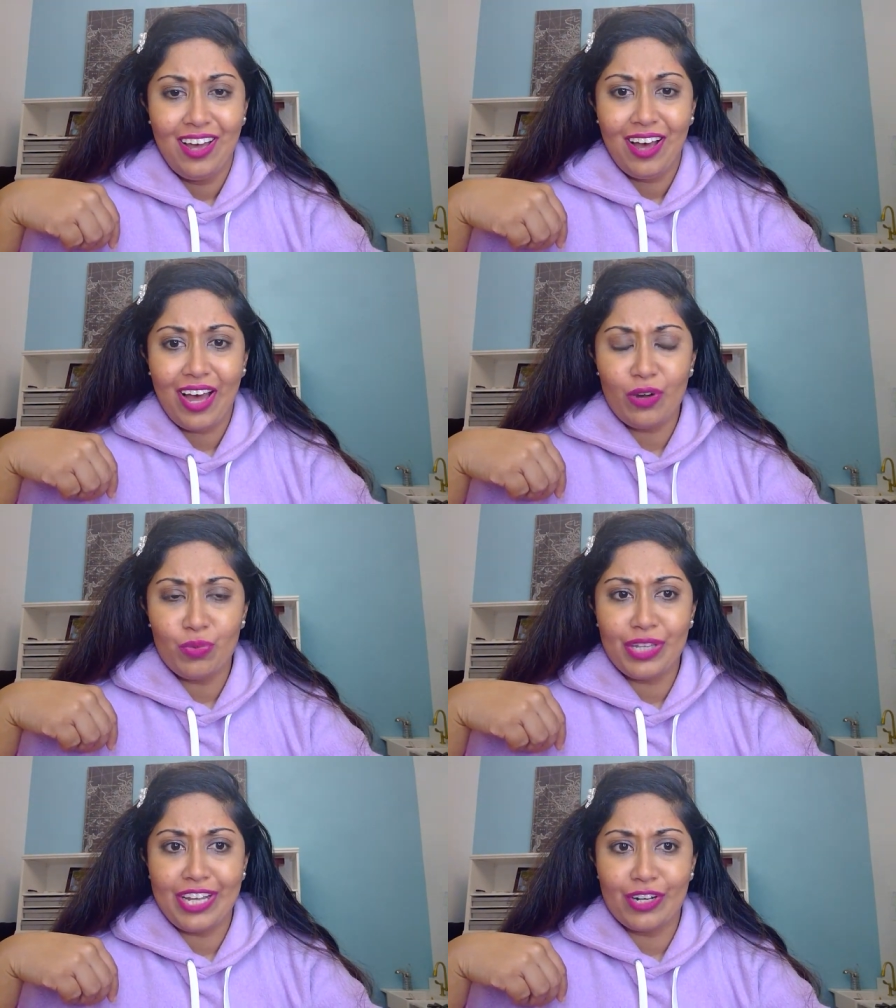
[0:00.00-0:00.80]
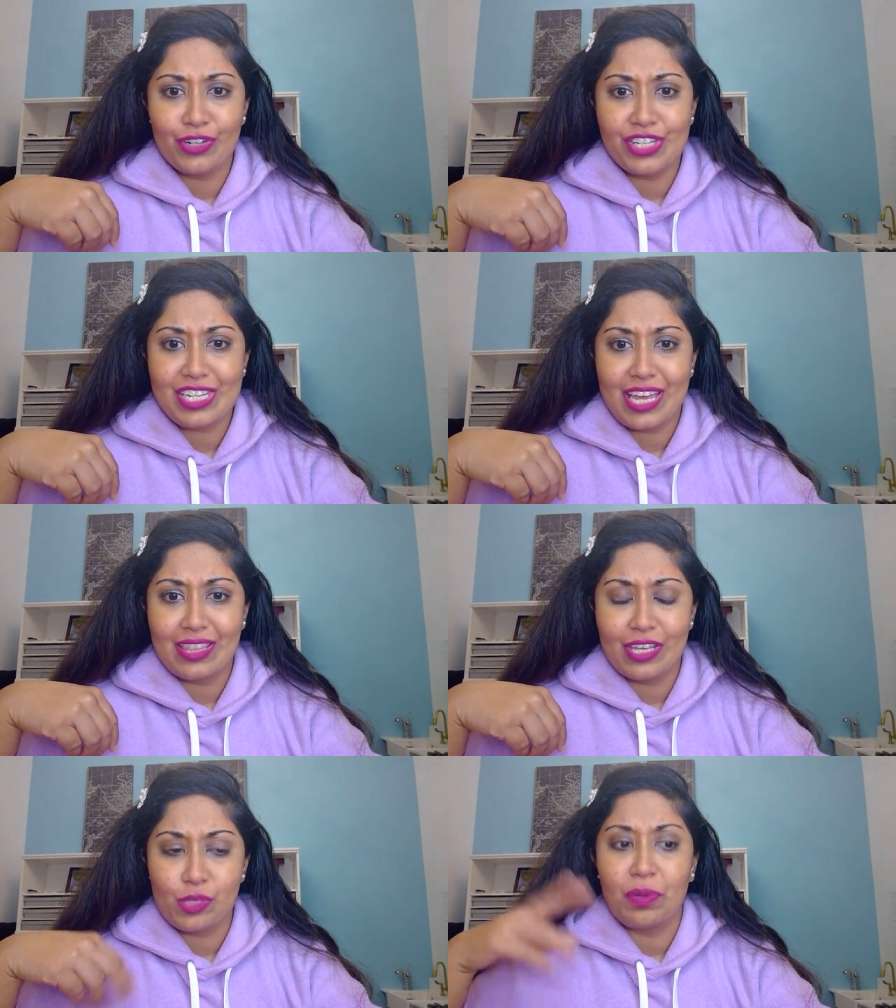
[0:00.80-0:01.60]
I don't really
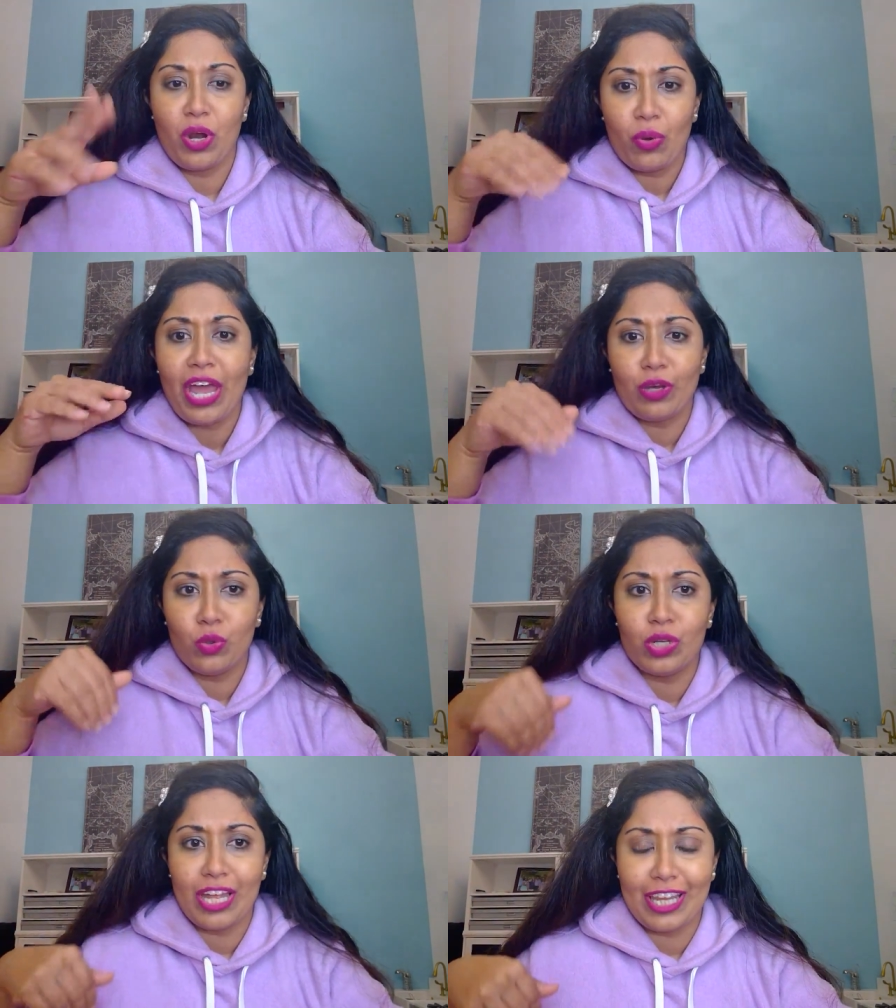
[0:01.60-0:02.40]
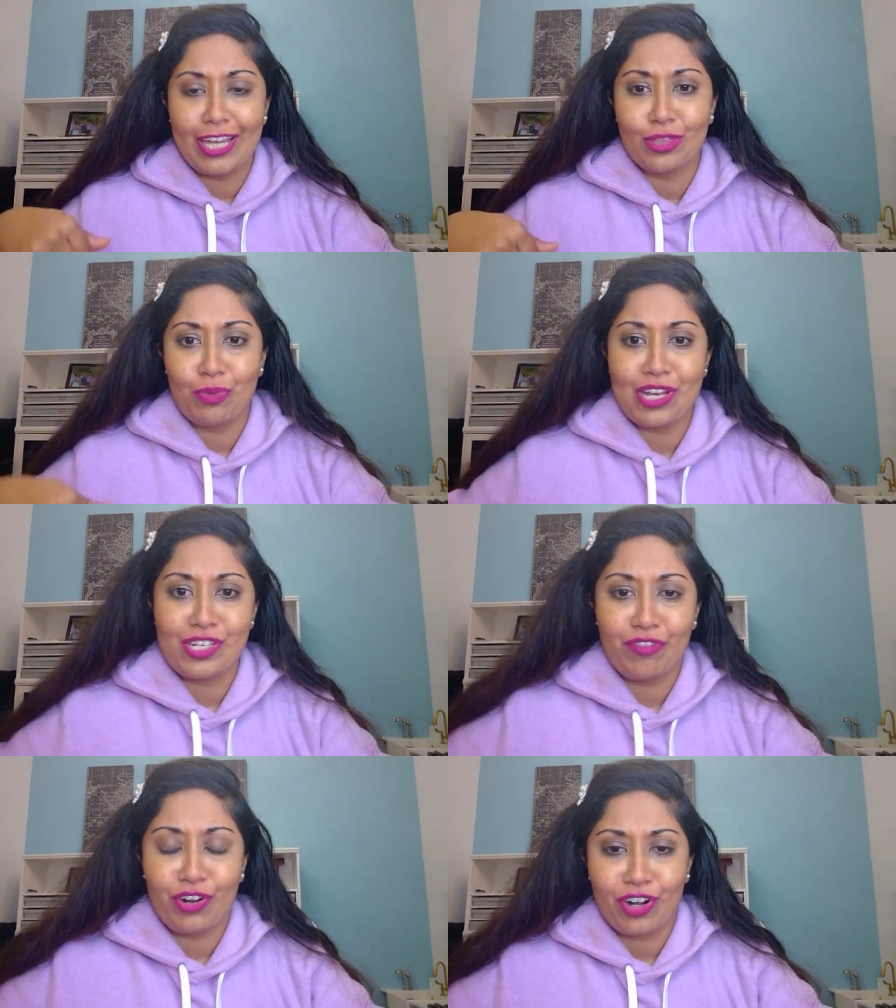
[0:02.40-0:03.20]
understand this, but okay, cool. I like the
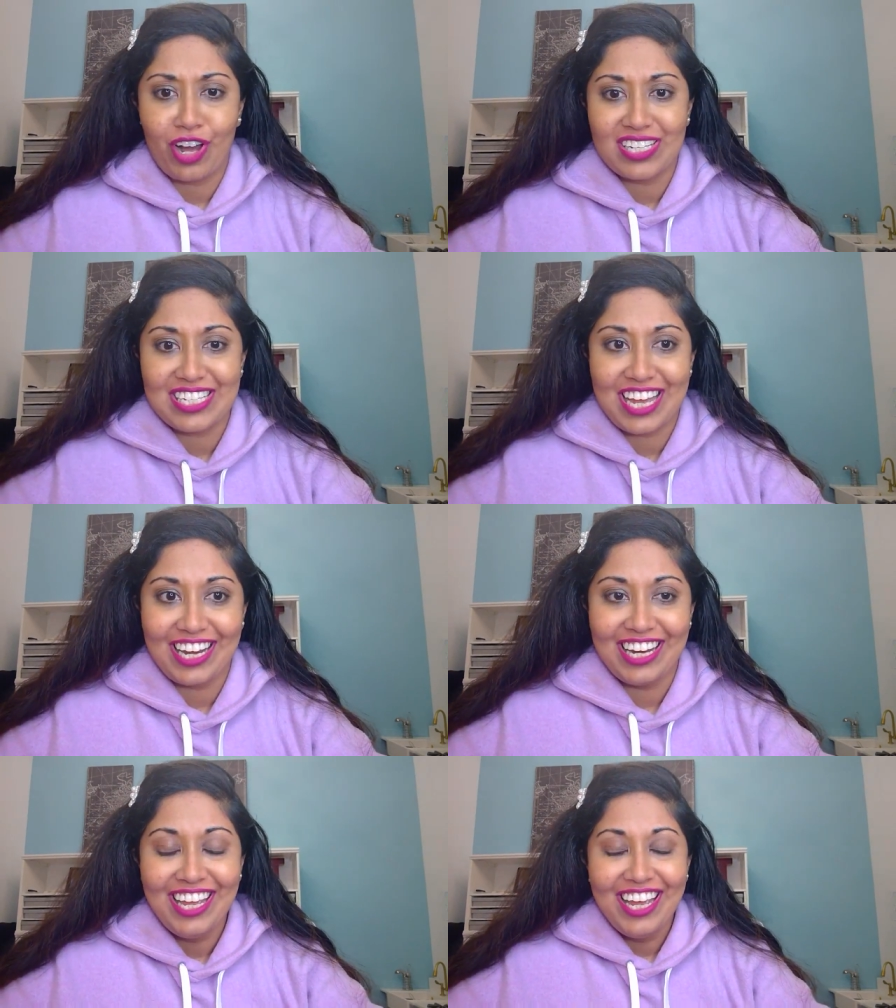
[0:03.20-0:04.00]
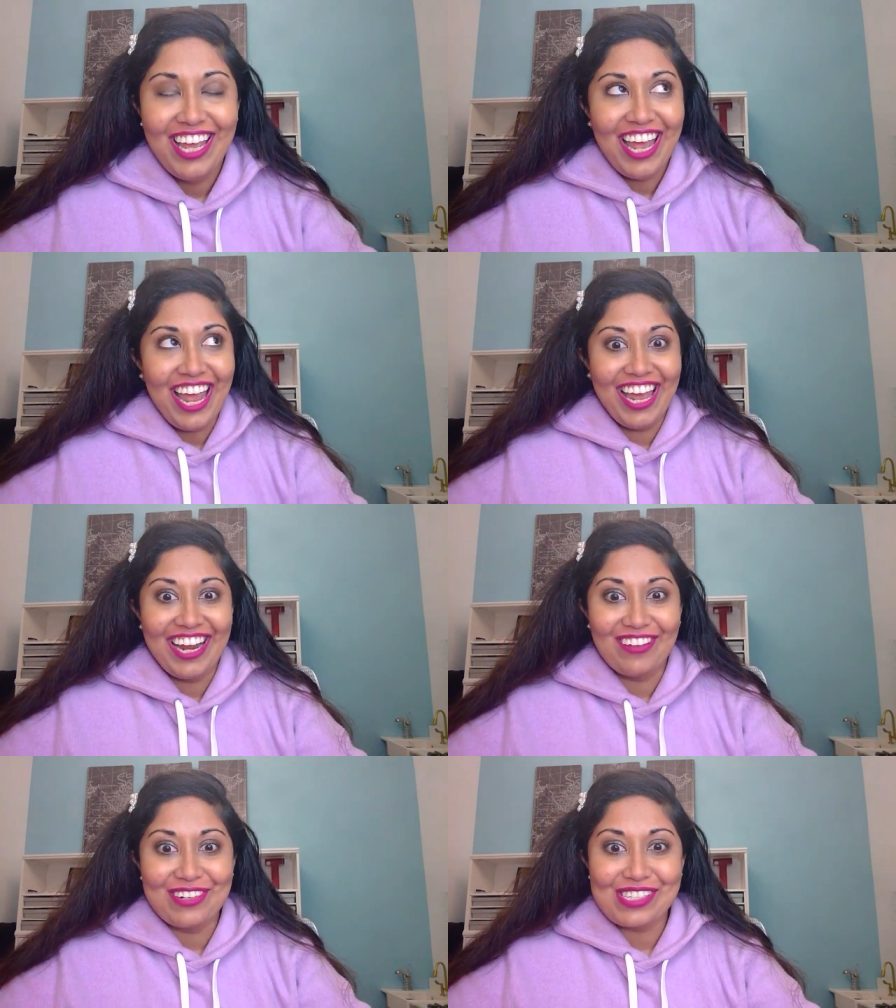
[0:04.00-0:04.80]
rest of her content. And
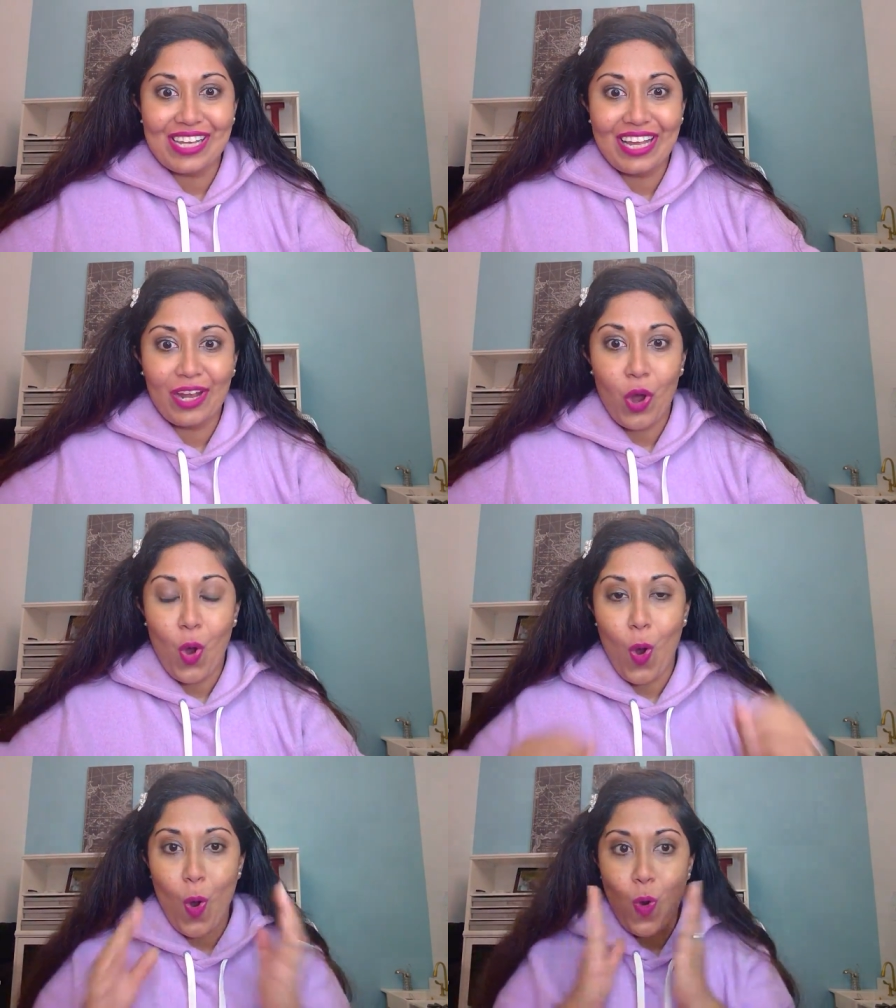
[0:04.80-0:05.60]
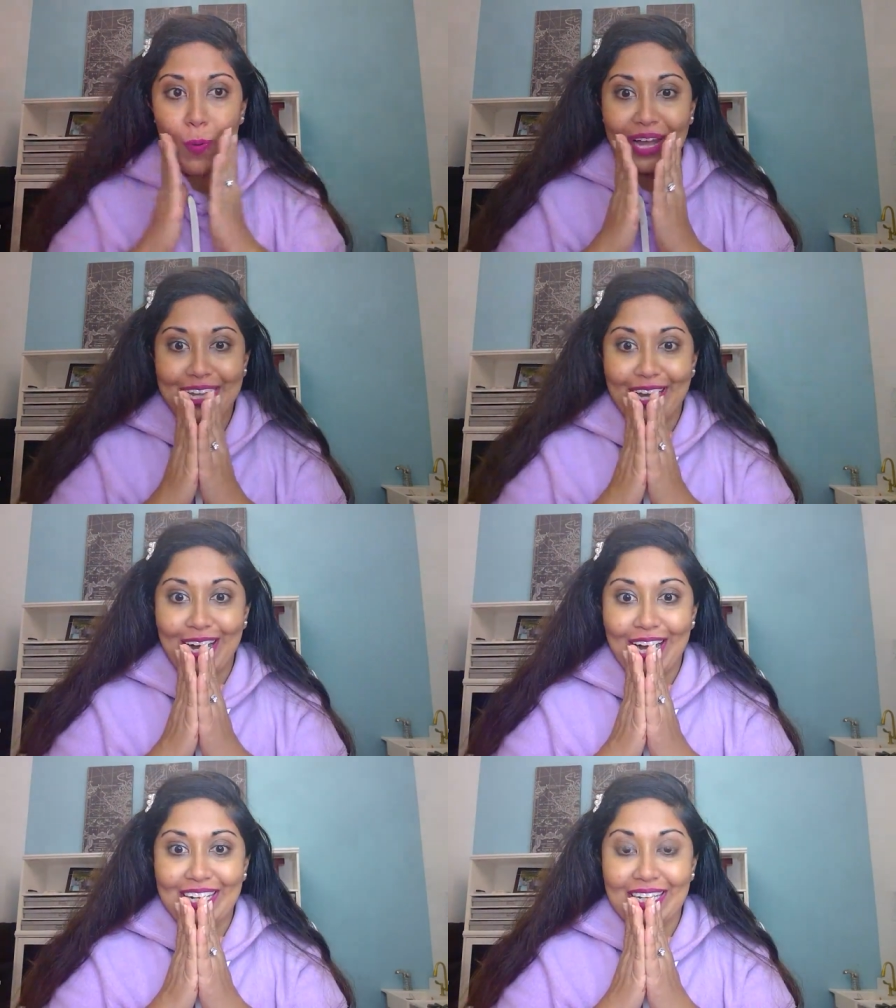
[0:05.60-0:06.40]
I was like, oh my God.